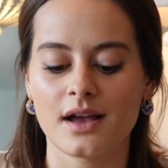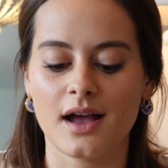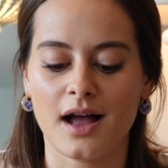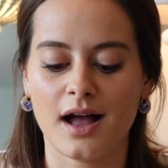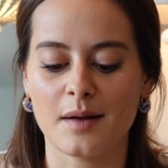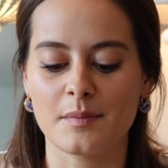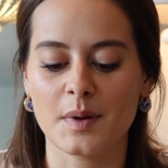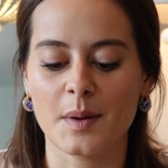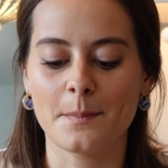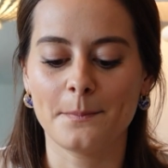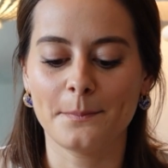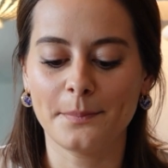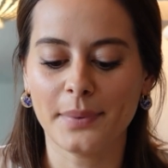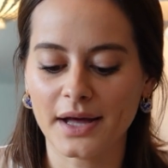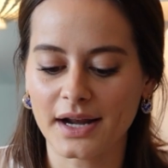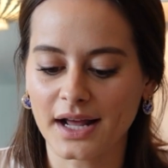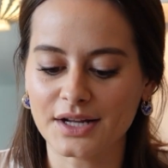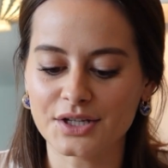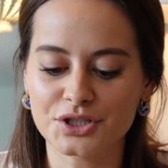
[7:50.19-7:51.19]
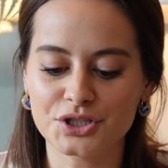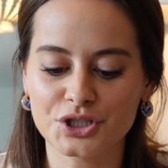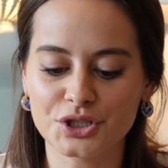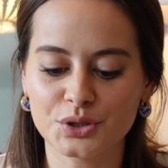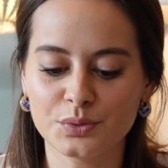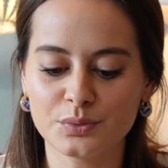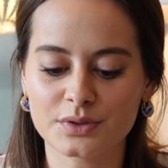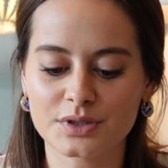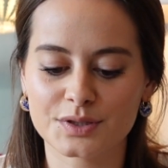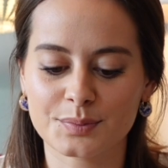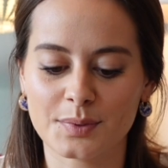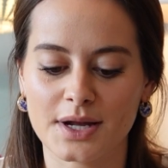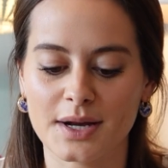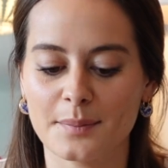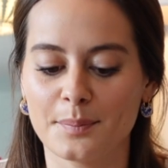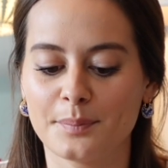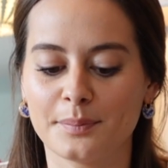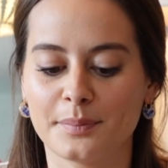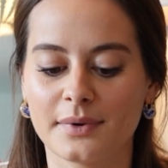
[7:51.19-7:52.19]
Um, but I do just want
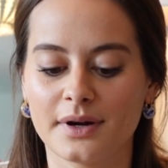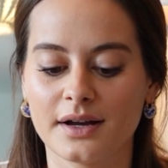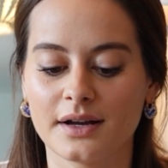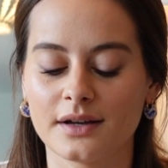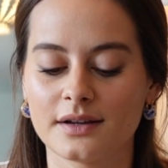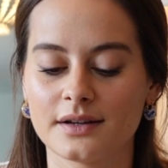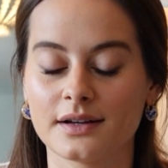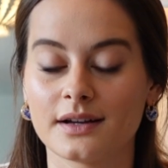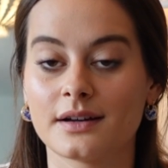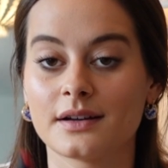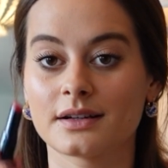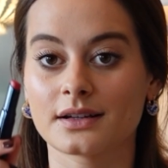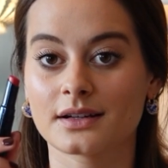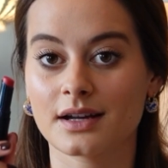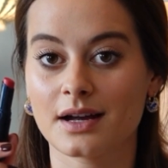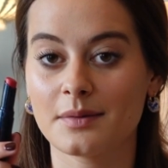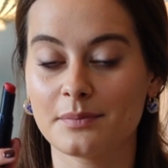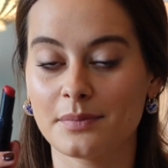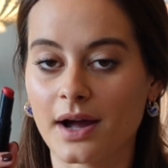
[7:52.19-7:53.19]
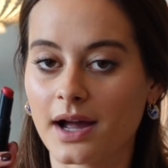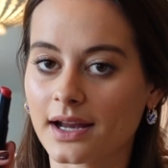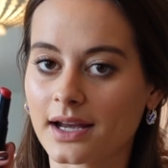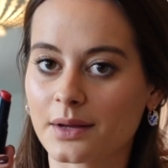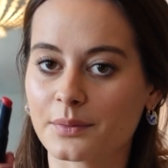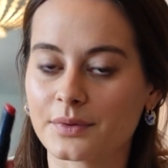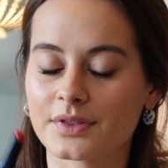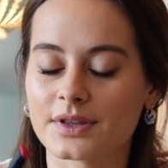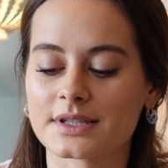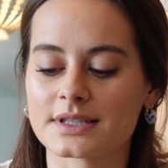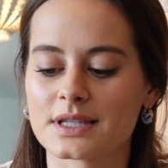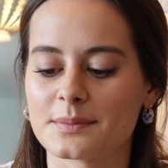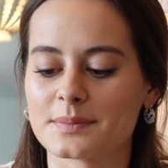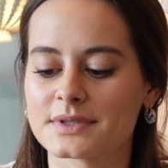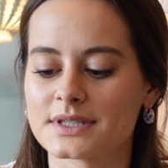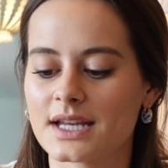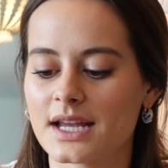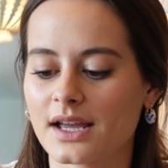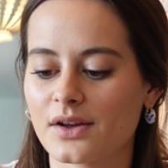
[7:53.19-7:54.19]
to combine it with this
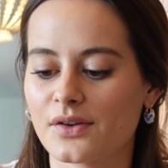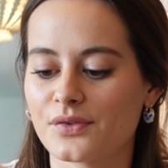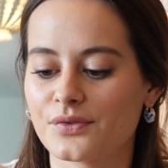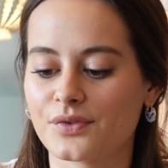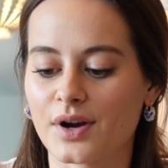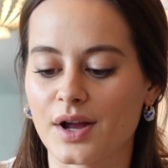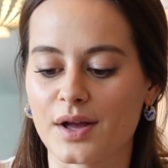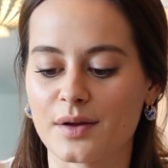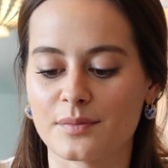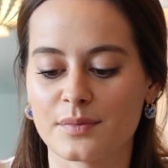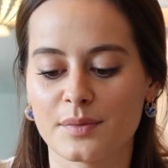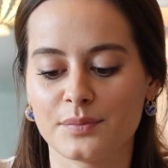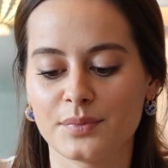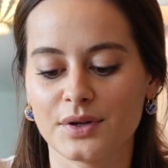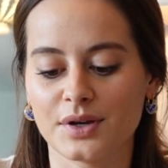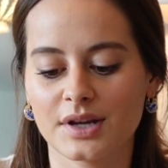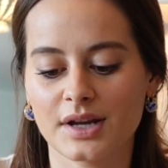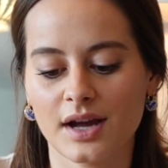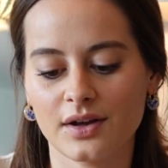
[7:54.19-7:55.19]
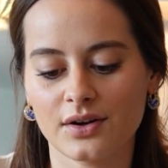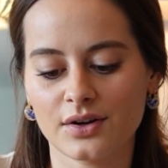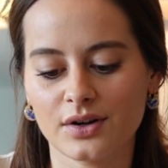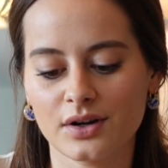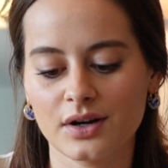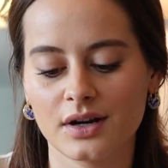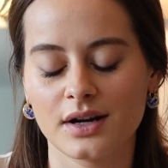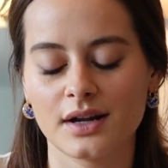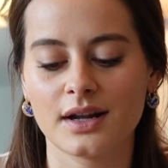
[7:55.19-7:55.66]
lipstick from Beautycounter.